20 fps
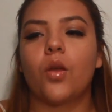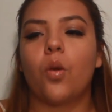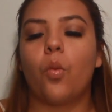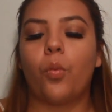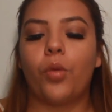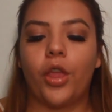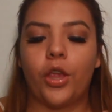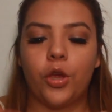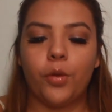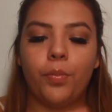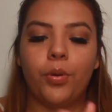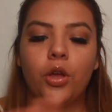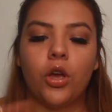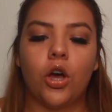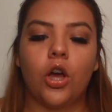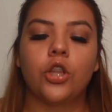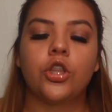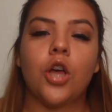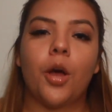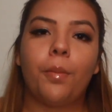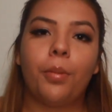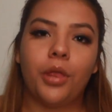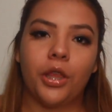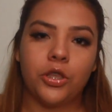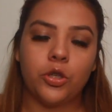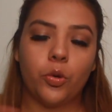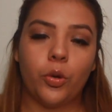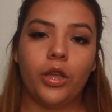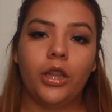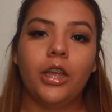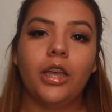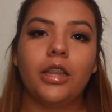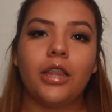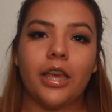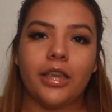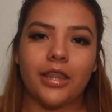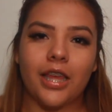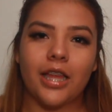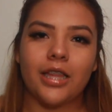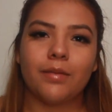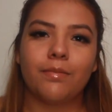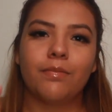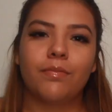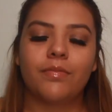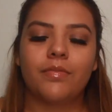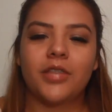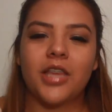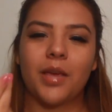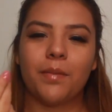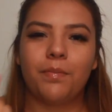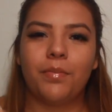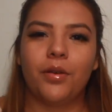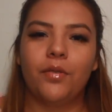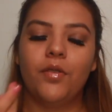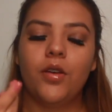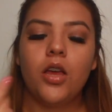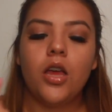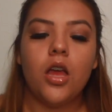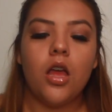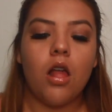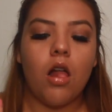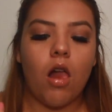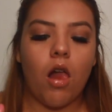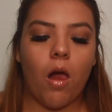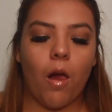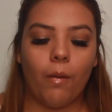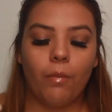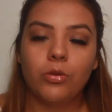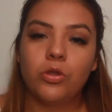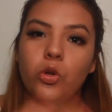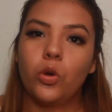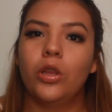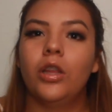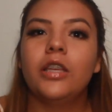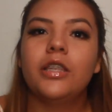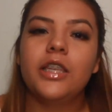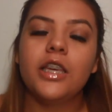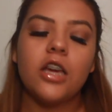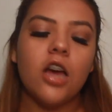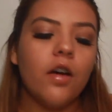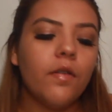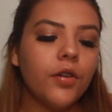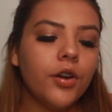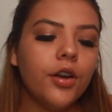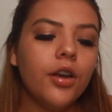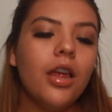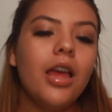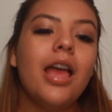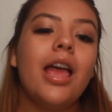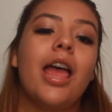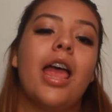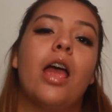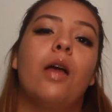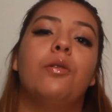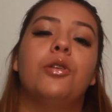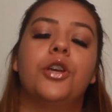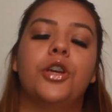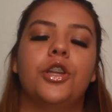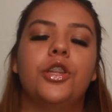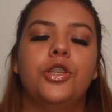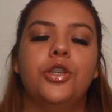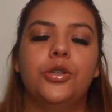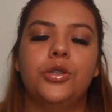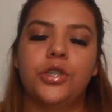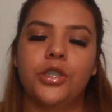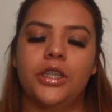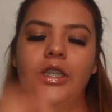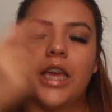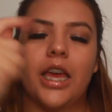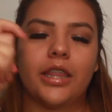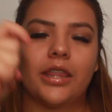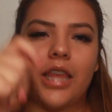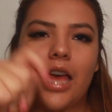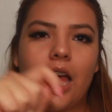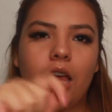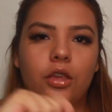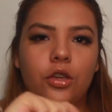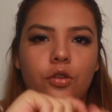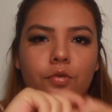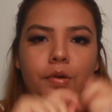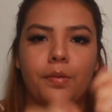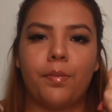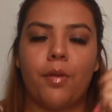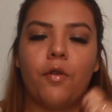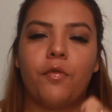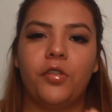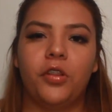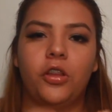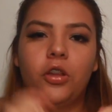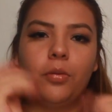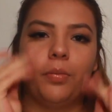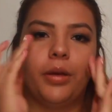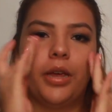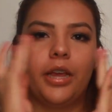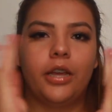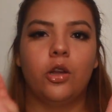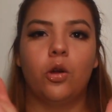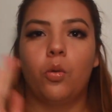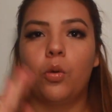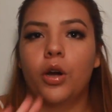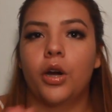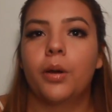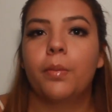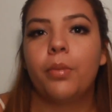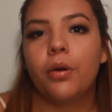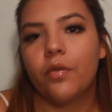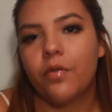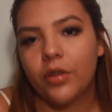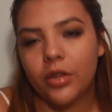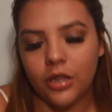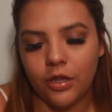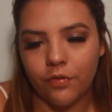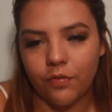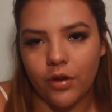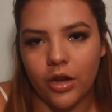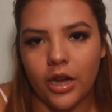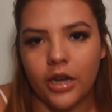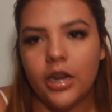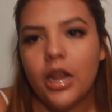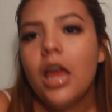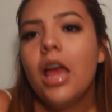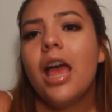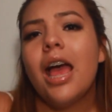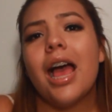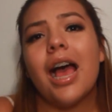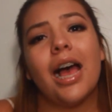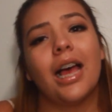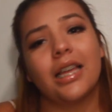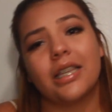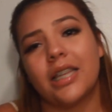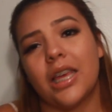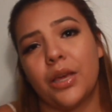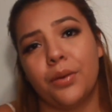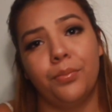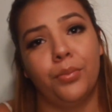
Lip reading: that you put on top of the toilet, like that type of toilet seat cover. And what you're going to do is just get that, you rip off a little bit, and it'll work perfectly fine as a